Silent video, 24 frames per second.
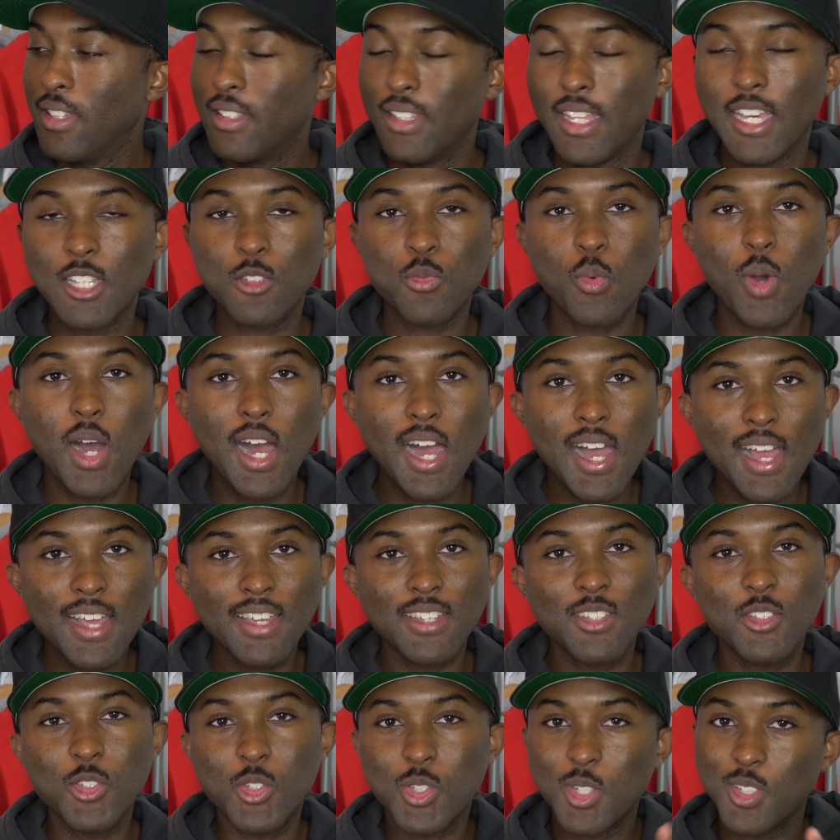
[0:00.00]
that's why
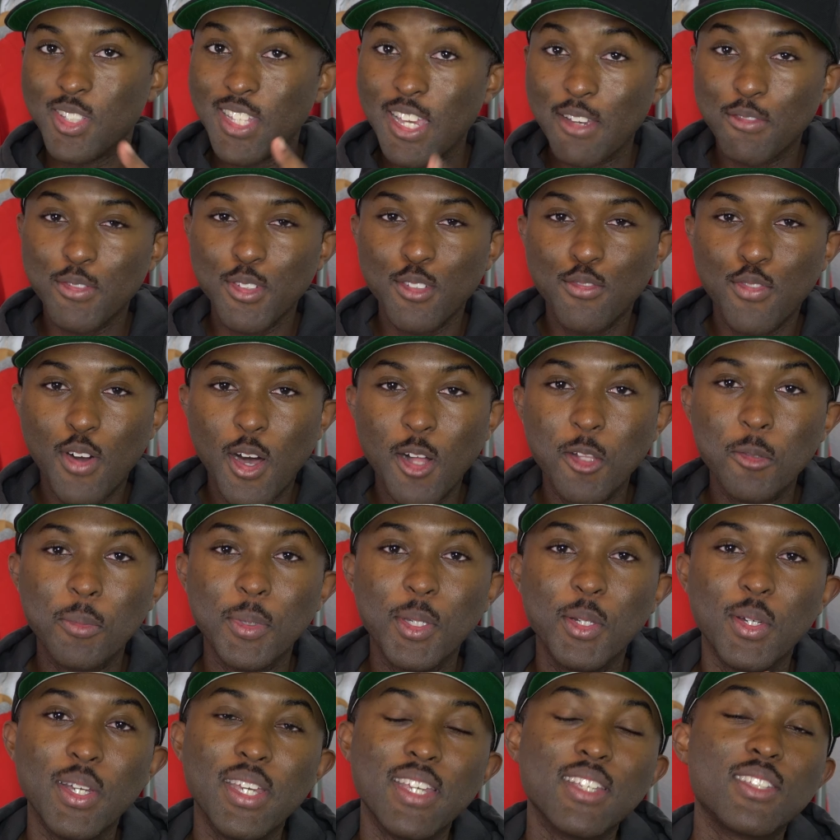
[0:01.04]
you should definitely follow me
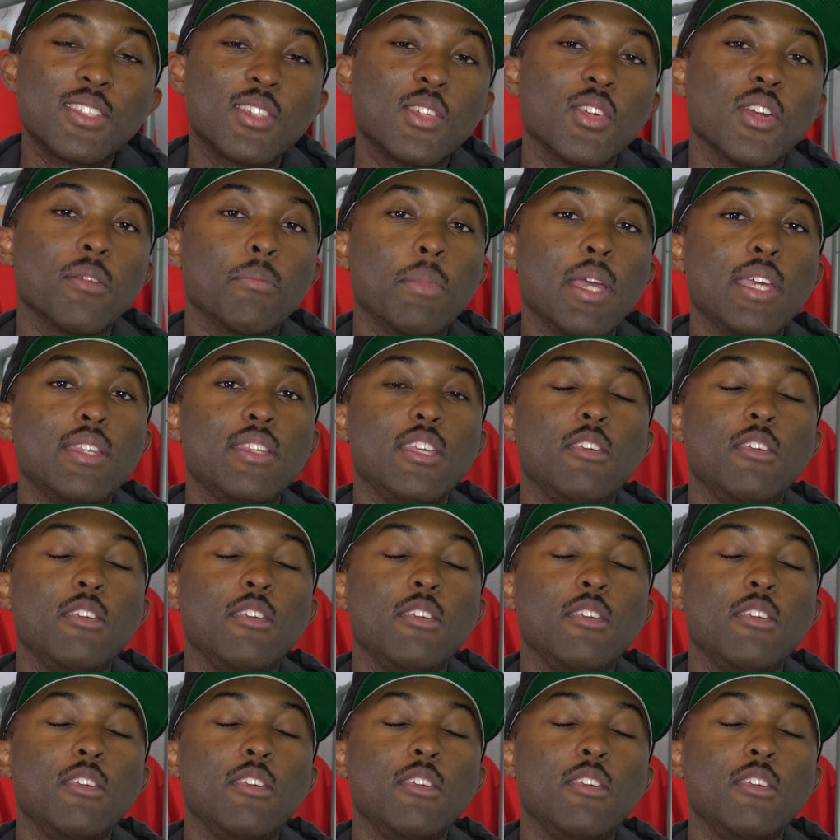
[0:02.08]
on Instagram at